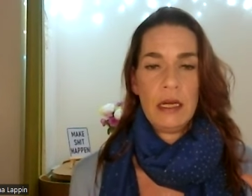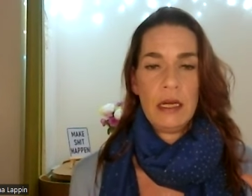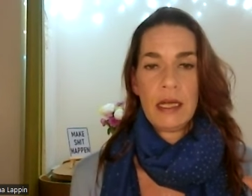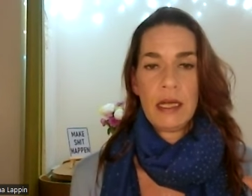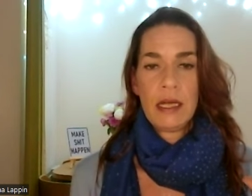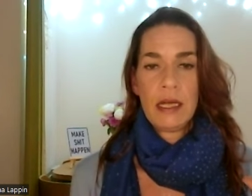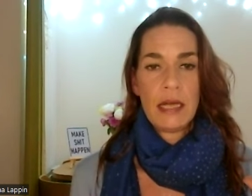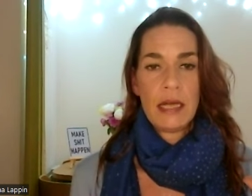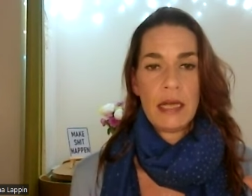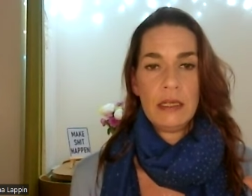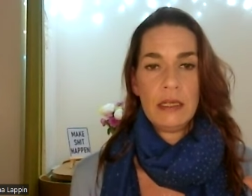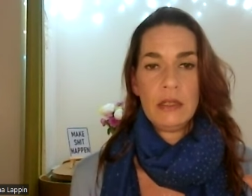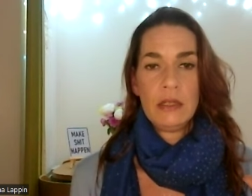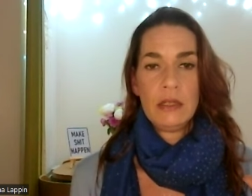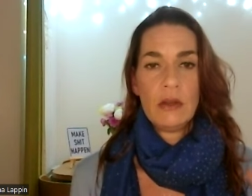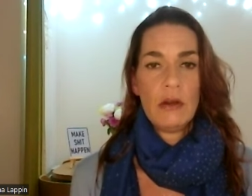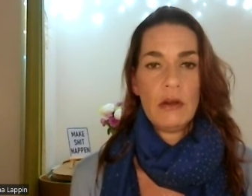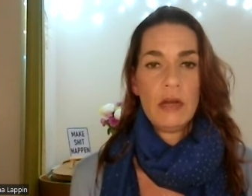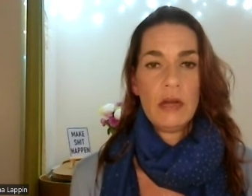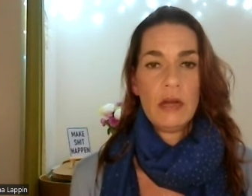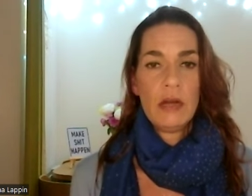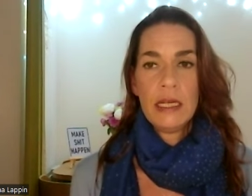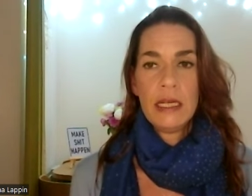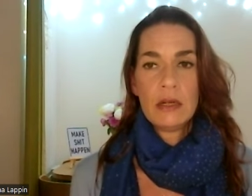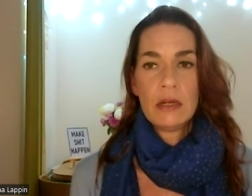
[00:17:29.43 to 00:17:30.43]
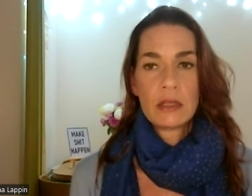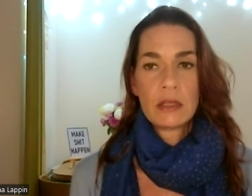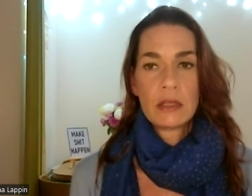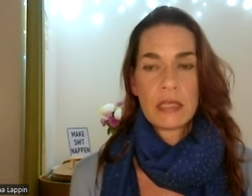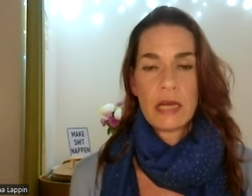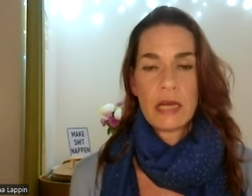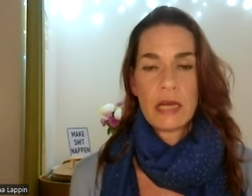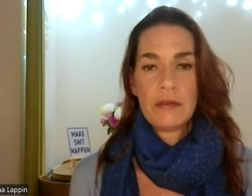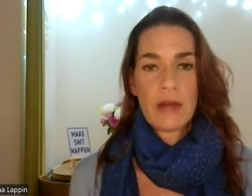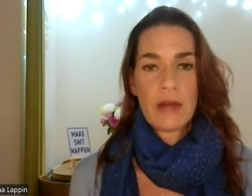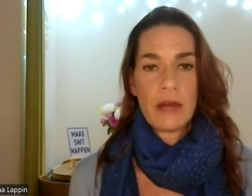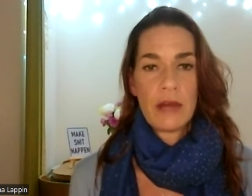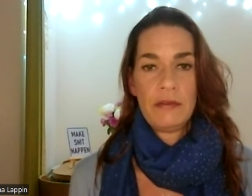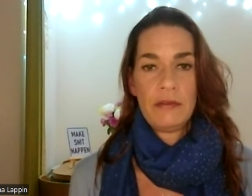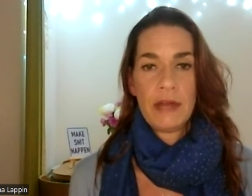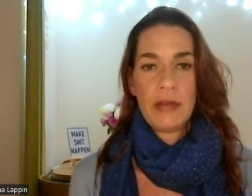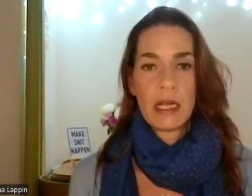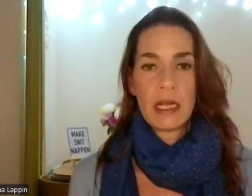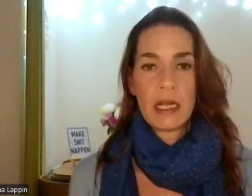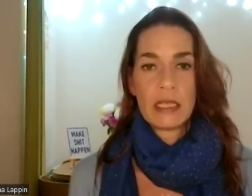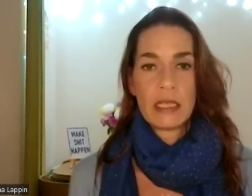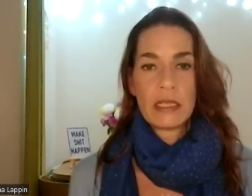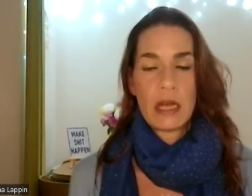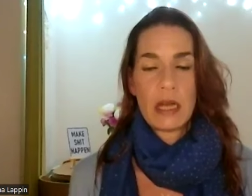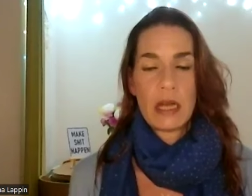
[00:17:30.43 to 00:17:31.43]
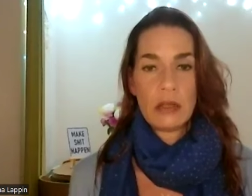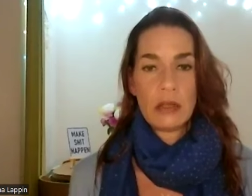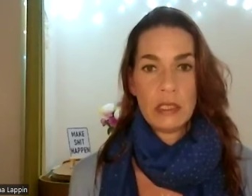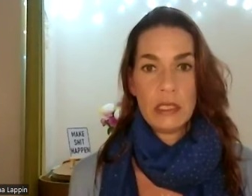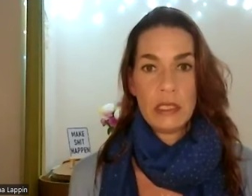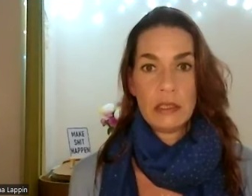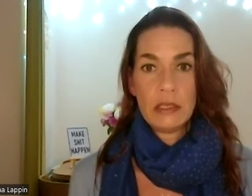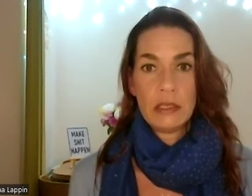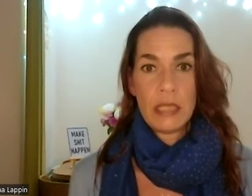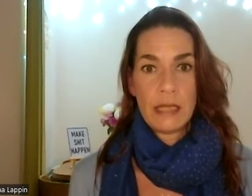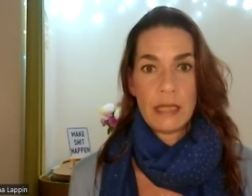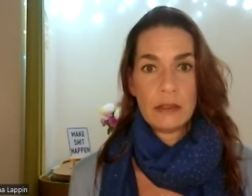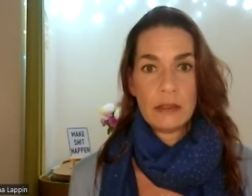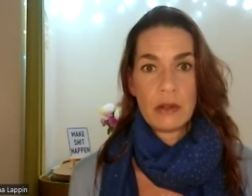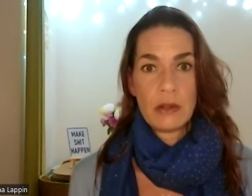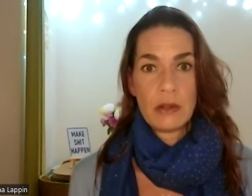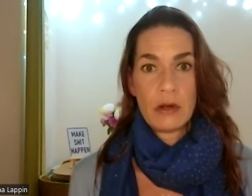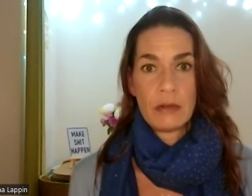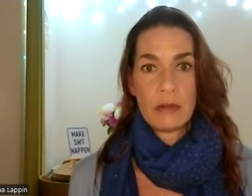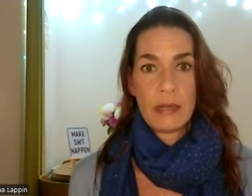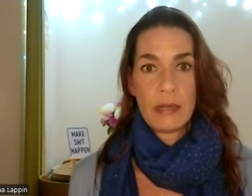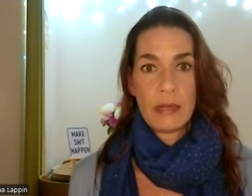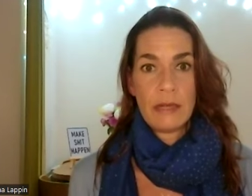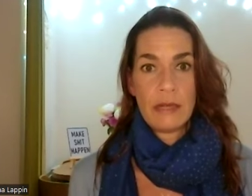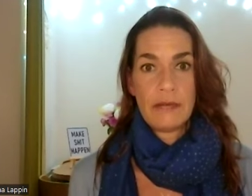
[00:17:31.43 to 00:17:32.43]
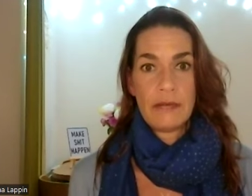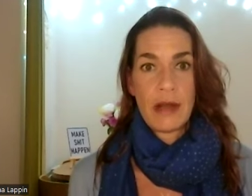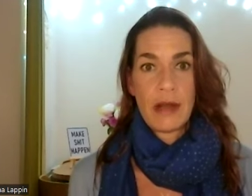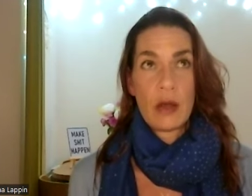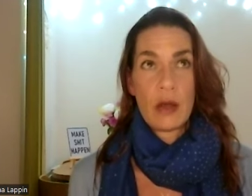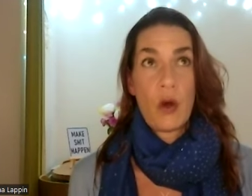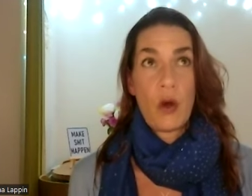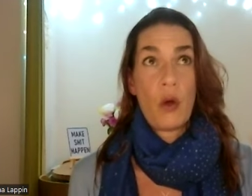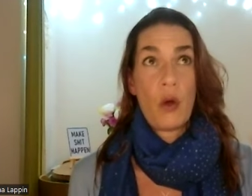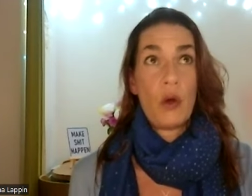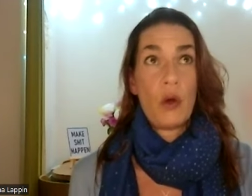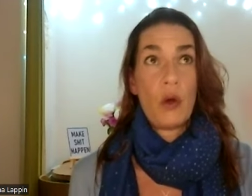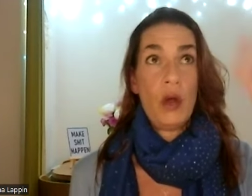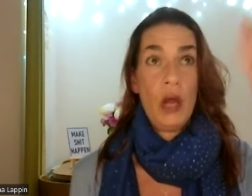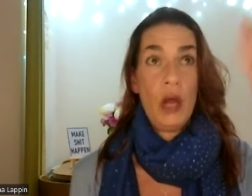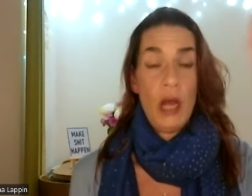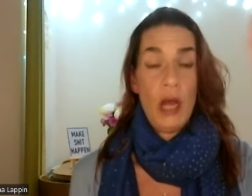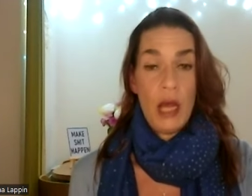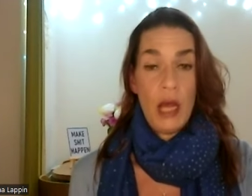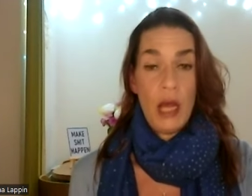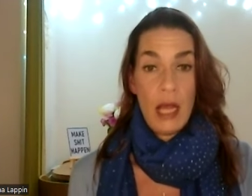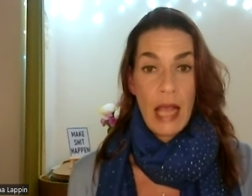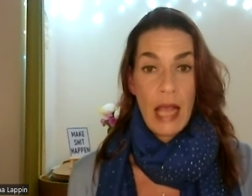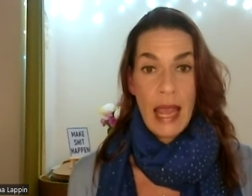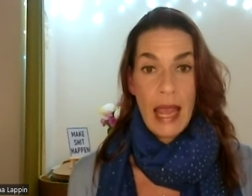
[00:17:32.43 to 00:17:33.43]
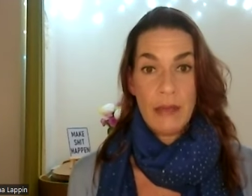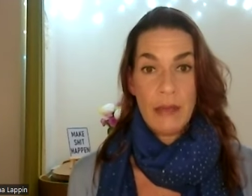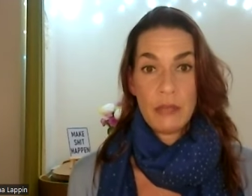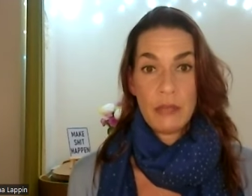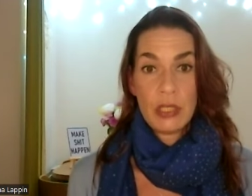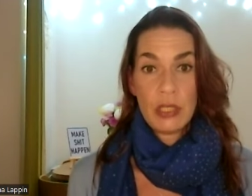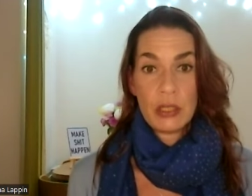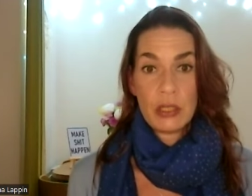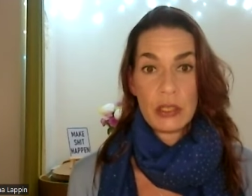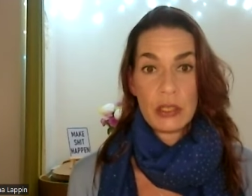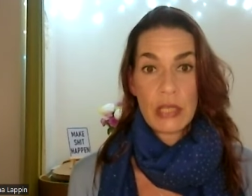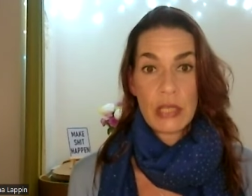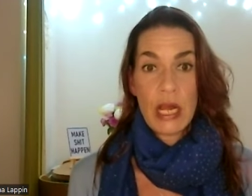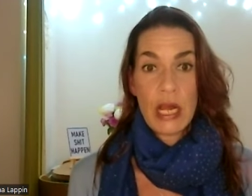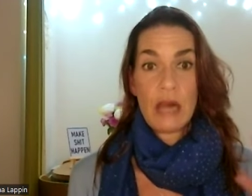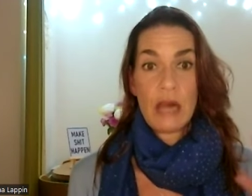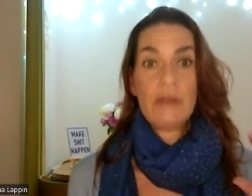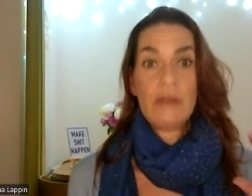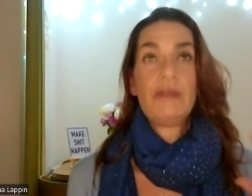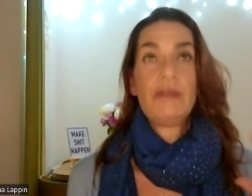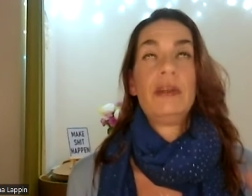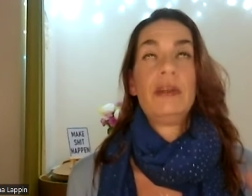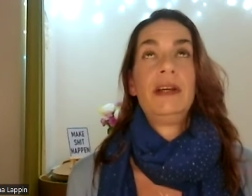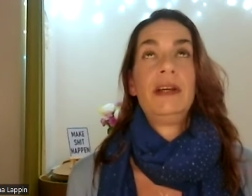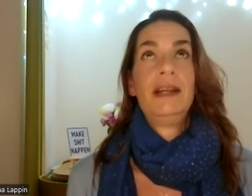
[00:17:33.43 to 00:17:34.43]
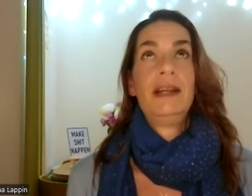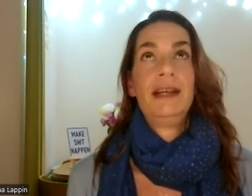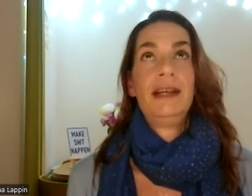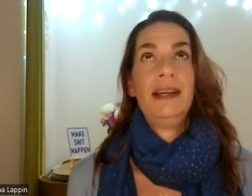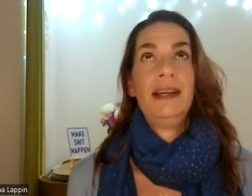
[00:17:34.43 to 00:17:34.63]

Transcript: Again, your ego self can't figure this out. You need to let it all the way the fuck go. Empty yourself.